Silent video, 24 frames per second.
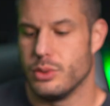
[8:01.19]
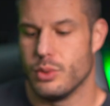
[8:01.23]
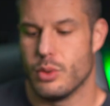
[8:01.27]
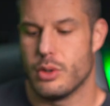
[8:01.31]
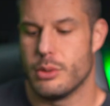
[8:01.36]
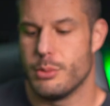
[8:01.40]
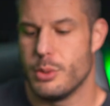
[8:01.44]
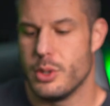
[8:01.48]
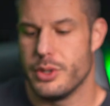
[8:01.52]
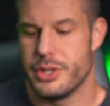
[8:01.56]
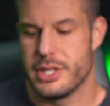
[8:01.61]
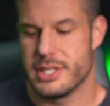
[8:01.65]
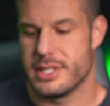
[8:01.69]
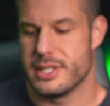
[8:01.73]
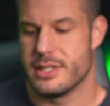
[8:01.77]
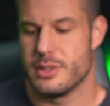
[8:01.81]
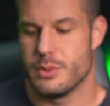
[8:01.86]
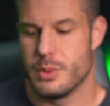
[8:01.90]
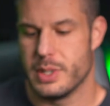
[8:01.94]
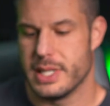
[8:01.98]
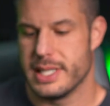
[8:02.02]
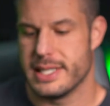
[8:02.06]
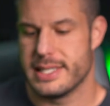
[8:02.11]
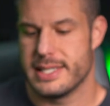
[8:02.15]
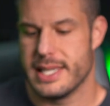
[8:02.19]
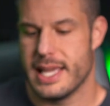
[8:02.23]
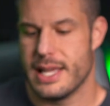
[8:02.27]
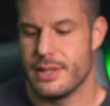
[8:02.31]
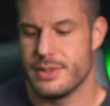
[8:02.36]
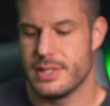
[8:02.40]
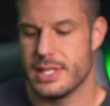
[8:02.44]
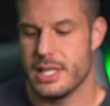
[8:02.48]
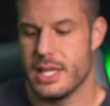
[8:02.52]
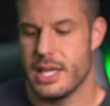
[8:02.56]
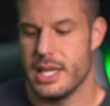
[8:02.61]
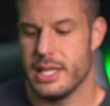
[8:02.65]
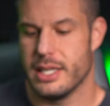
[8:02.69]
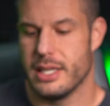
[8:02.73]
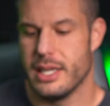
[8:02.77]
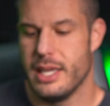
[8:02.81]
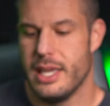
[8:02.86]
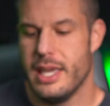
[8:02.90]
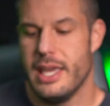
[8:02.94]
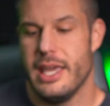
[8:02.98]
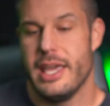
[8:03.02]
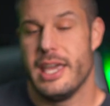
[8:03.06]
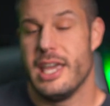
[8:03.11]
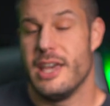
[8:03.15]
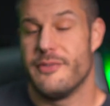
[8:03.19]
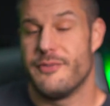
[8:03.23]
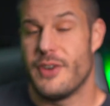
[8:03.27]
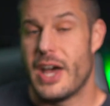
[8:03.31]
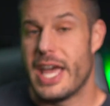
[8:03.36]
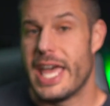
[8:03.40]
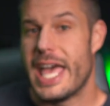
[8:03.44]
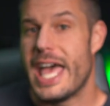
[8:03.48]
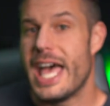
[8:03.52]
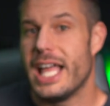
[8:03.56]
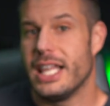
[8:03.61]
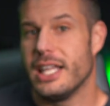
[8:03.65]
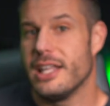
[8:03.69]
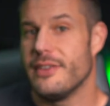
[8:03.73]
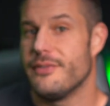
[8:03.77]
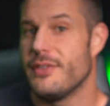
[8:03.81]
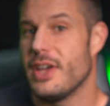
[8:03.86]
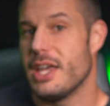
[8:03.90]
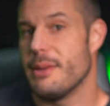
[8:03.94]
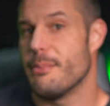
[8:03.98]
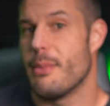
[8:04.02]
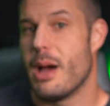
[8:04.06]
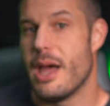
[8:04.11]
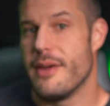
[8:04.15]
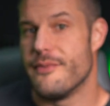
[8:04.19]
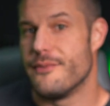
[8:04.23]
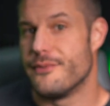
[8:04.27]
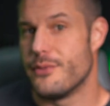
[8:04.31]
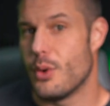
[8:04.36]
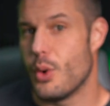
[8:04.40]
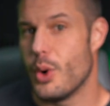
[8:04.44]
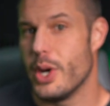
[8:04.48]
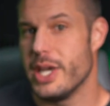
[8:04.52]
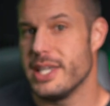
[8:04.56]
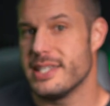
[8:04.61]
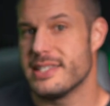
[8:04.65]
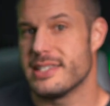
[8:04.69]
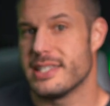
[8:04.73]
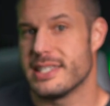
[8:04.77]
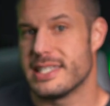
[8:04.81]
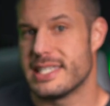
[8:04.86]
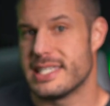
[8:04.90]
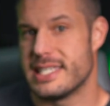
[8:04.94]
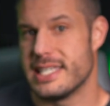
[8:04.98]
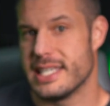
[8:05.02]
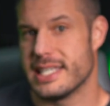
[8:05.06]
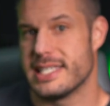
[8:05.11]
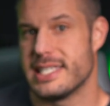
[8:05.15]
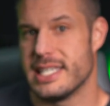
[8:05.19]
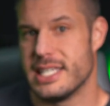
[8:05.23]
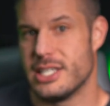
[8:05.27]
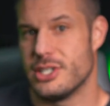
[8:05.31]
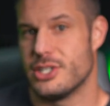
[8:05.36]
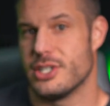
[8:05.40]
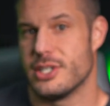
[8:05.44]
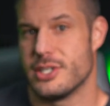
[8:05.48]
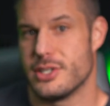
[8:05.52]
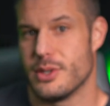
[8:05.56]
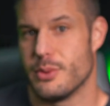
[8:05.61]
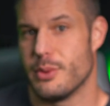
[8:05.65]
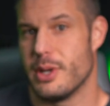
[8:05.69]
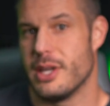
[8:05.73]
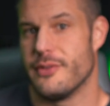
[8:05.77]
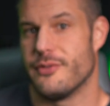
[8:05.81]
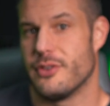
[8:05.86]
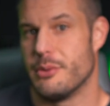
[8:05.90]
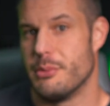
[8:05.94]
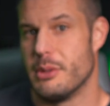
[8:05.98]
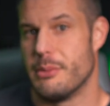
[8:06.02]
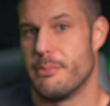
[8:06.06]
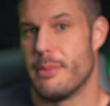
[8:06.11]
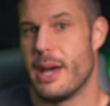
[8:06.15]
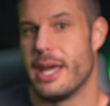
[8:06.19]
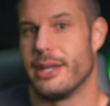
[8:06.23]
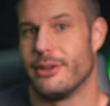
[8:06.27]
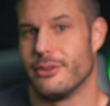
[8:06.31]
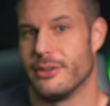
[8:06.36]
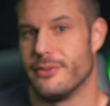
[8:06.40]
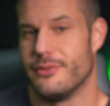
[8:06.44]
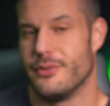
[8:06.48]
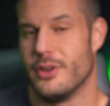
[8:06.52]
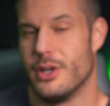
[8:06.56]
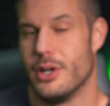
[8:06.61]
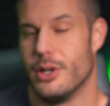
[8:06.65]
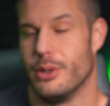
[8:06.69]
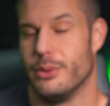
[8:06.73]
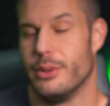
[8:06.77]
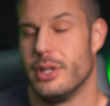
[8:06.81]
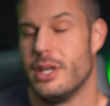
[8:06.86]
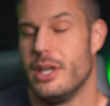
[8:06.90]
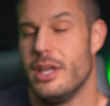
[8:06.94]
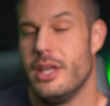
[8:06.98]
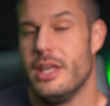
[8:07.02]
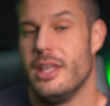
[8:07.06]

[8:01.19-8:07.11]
normal, this is what it sounds like. If I elevate my voice 6 inches away from the microphone,